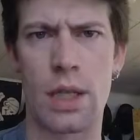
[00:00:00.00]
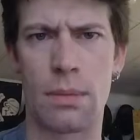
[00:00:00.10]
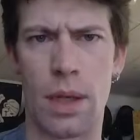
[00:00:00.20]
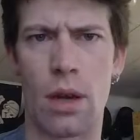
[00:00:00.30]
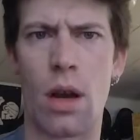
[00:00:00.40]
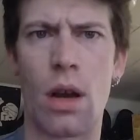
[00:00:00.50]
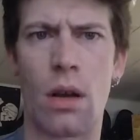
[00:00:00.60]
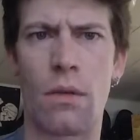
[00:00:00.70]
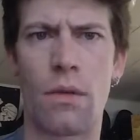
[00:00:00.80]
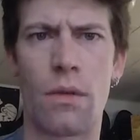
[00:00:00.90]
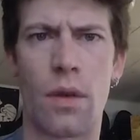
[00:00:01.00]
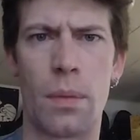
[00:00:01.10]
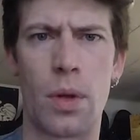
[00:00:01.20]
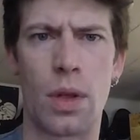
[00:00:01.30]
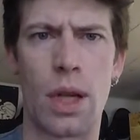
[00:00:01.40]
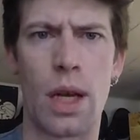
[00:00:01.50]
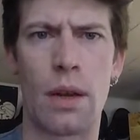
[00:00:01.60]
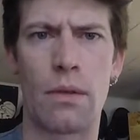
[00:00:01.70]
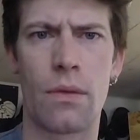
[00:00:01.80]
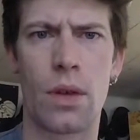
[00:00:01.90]
somebody off from your
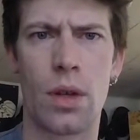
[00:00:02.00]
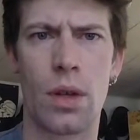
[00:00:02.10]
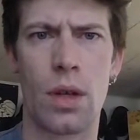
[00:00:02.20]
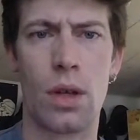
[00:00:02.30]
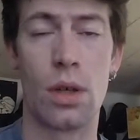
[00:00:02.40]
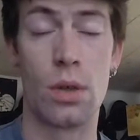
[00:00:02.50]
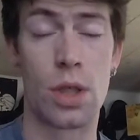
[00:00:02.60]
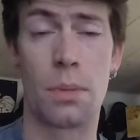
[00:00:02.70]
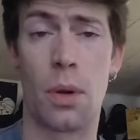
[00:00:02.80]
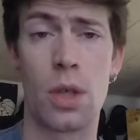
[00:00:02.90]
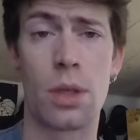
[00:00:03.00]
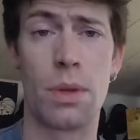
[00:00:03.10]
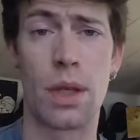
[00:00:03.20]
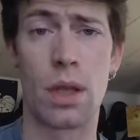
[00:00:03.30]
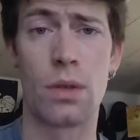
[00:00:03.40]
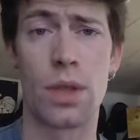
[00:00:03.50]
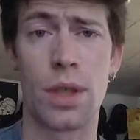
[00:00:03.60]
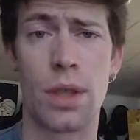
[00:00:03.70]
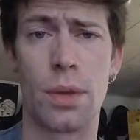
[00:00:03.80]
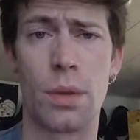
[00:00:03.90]
life who's supposed to be close
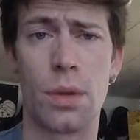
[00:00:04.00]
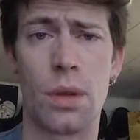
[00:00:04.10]
to you.